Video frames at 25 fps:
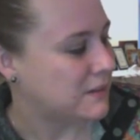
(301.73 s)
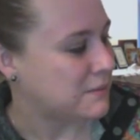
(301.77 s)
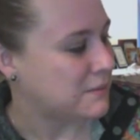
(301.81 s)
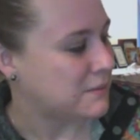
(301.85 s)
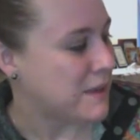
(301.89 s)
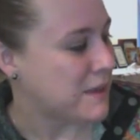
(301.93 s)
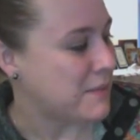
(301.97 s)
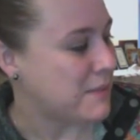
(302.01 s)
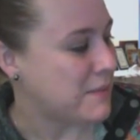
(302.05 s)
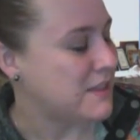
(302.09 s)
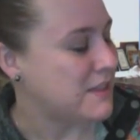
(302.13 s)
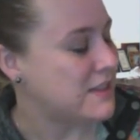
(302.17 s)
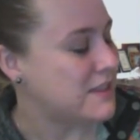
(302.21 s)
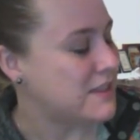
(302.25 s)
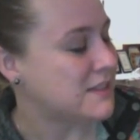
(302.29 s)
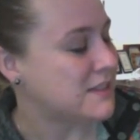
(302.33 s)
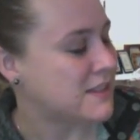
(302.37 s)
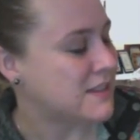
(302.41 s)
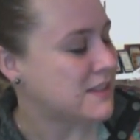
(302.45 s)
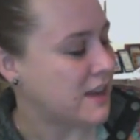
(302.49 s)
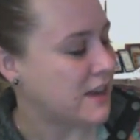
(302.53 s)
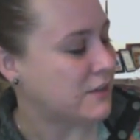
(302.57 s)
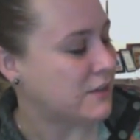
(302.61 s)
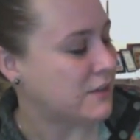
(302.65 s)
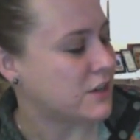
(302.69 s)
Maybe the
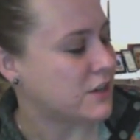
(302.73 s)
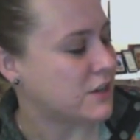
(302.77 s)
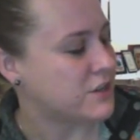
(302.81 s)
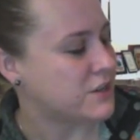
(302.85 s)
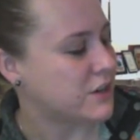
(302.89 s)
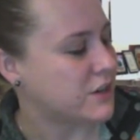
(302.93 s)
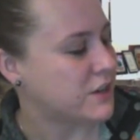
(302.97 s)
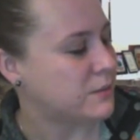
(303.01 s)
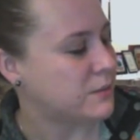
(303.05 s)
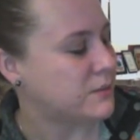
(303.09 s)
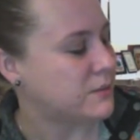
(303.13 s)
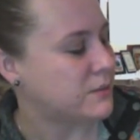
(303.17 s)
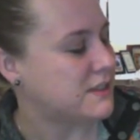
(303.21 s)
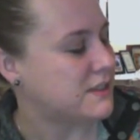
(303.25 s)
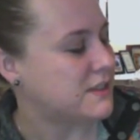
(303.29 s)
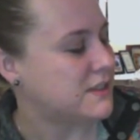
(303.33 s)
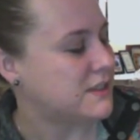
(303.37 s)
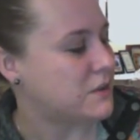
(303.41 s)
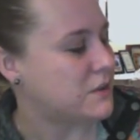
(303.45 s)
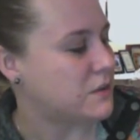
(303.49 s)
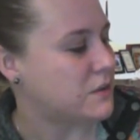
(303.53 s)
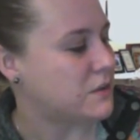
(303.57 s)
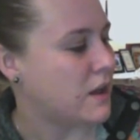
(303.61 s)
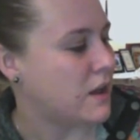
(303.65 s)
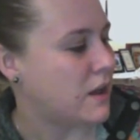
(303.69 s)
snake crusher would
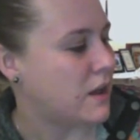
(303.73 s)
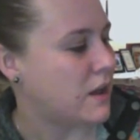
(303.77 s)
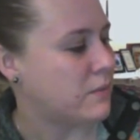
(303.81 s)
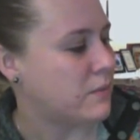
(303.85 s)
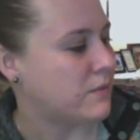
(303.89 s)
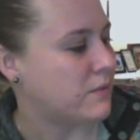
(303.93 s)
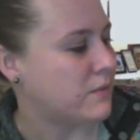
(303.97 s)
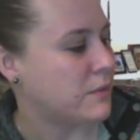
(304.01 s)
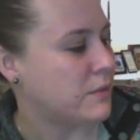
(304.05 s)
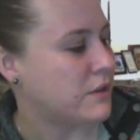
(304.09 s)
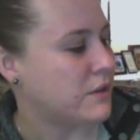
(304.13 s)
still come from the